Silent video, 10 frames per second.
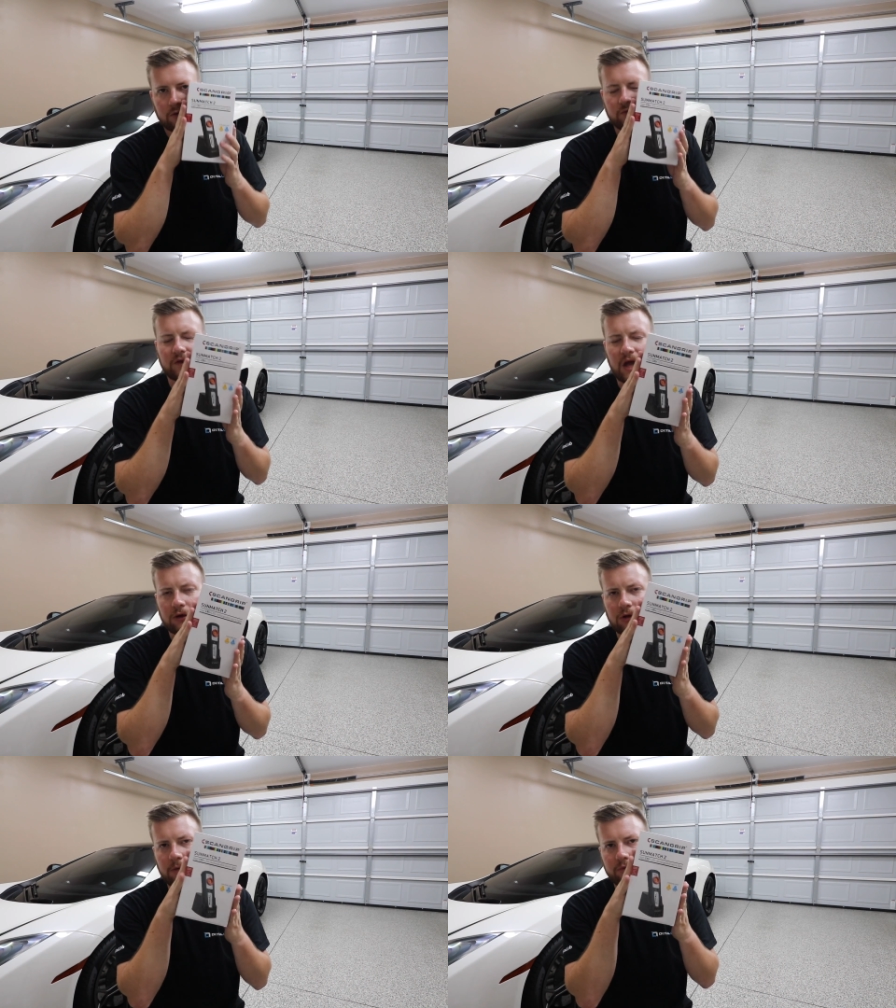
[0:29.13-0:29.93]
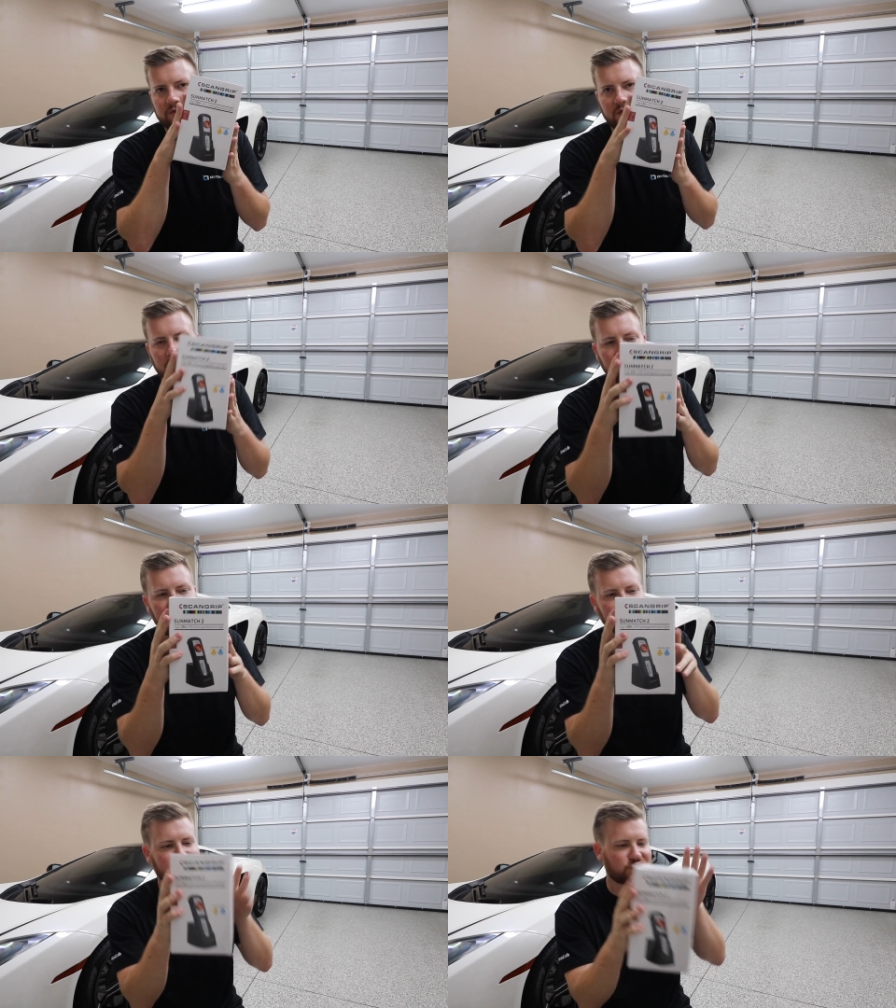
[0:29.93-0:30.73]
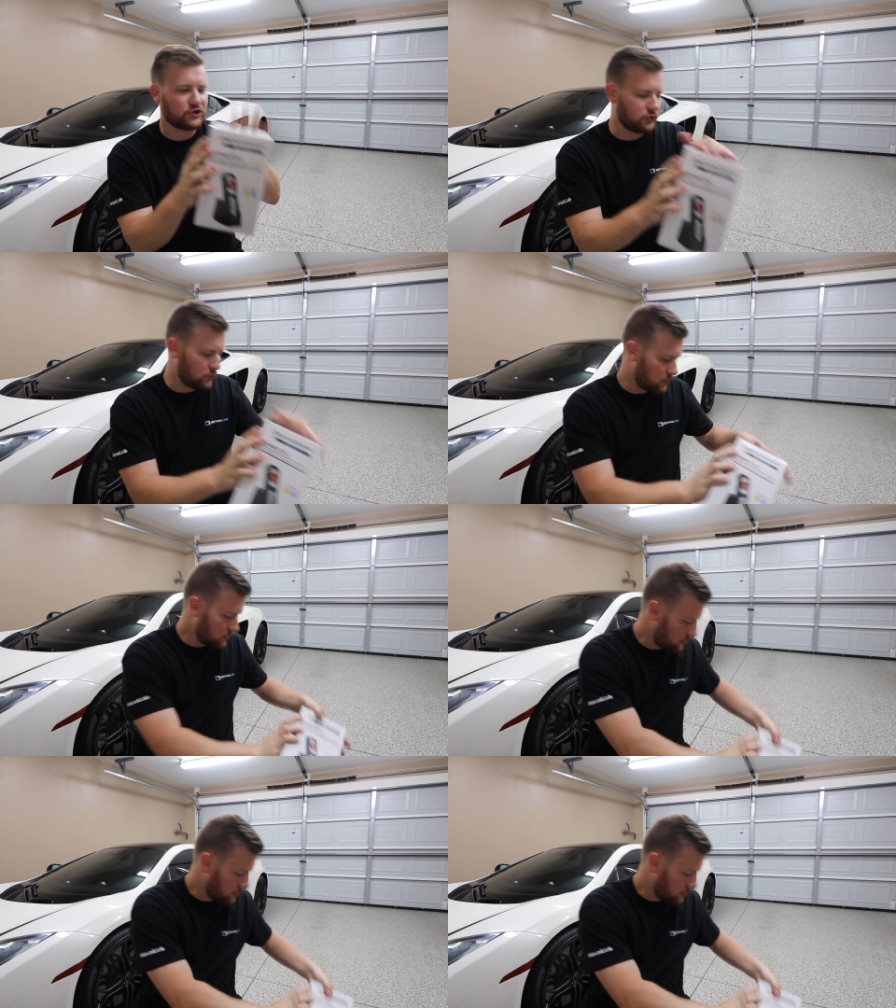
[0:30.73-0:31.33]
Scan Grip Sun Match 2.